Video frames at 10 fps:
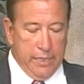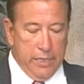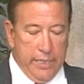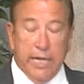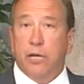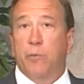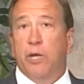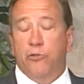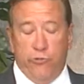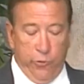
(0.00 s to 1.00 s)
he
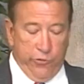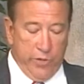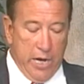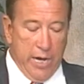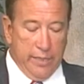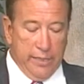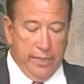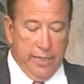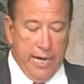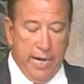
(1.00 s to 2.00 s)
committed suicide at
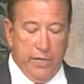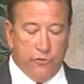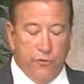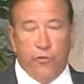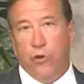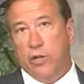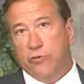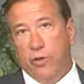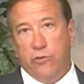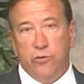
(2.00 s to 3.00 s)
the age of
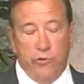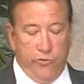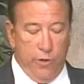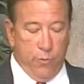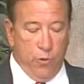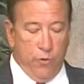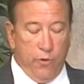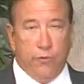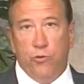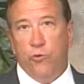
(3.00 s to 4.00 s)
36 in December
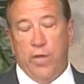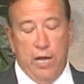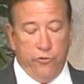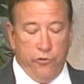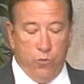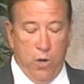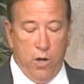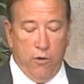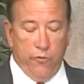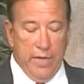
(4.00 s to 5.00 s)
of
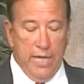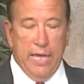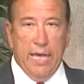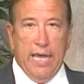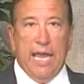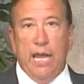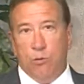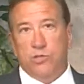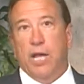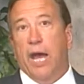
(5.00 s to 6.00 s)
2012. He
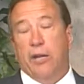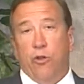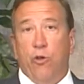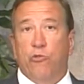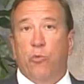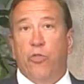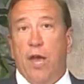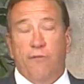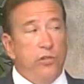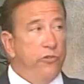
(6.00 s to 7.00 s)
was diagnosed with
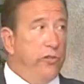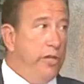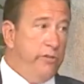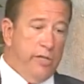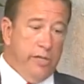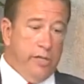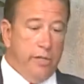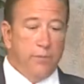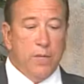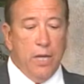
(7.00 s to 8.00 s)
having
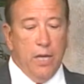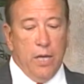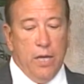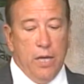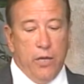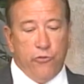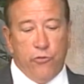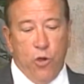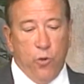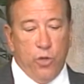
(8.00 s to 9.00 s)
CTE.
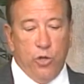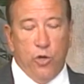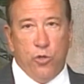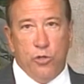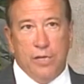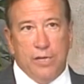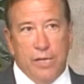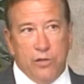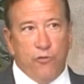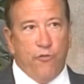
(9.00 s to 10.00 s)
So, you know,
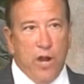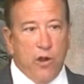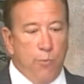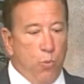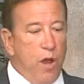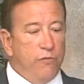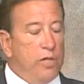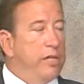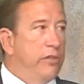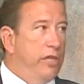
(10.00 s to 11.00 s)
it is very
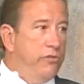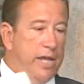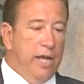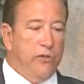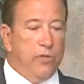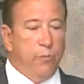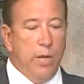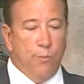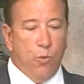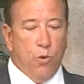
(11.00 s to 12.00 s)
prevalent these days, and
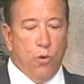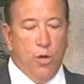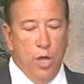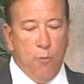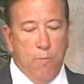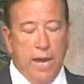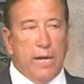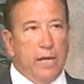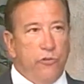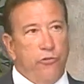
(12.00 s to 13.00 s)
people are
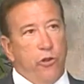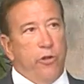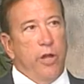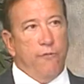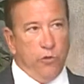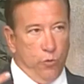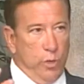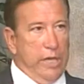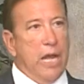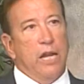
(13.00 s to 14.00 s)
making a concerted effort to
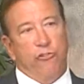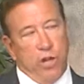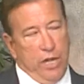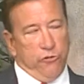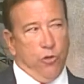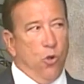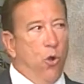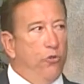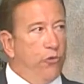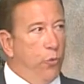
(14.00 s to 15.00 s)
really kind of change the
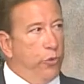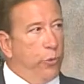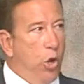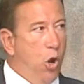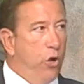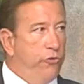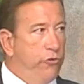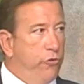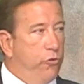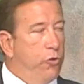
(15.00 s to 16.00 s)
culture with regard
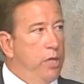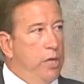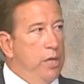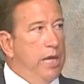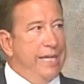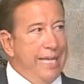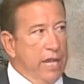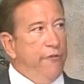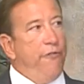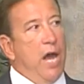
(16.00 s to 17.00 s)
to
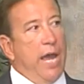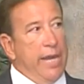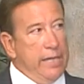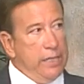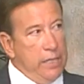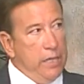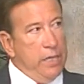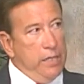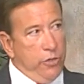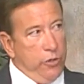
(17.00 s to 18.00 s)
identifying, you know,